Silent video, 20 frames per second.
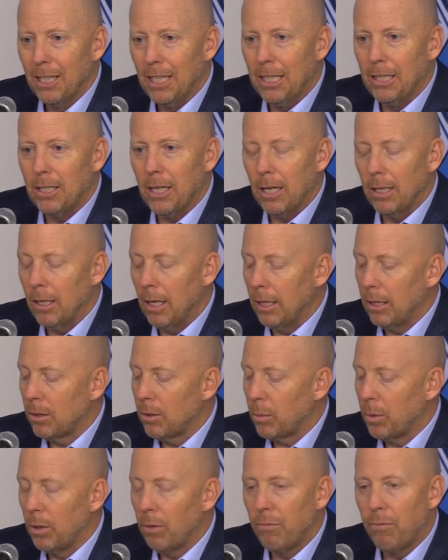He's had like
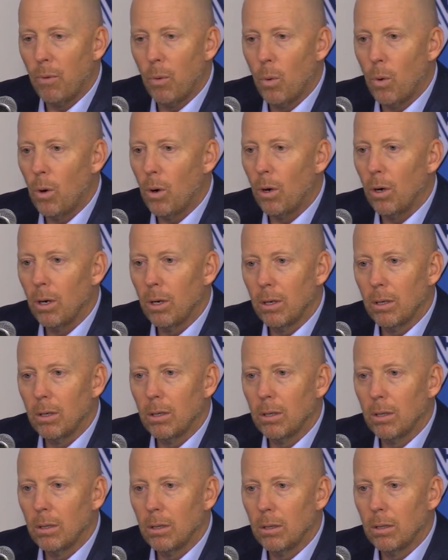3 or 4
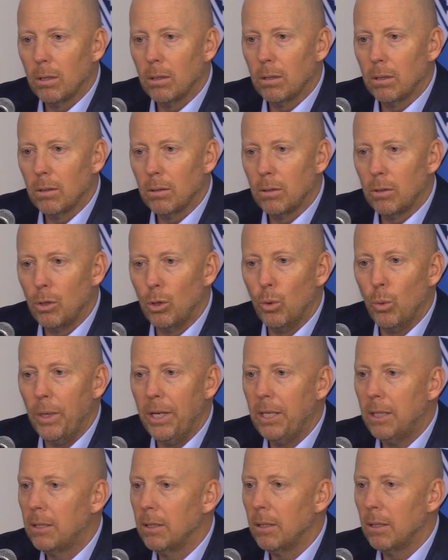2
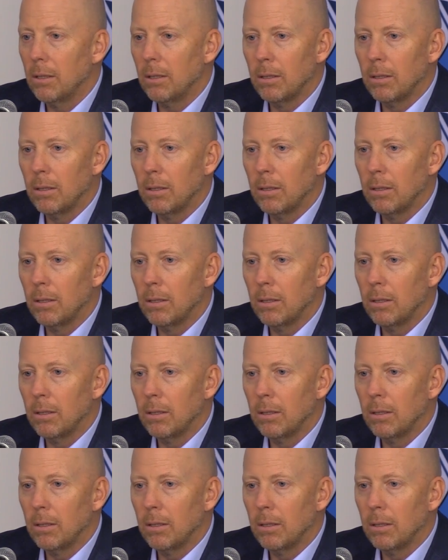weeks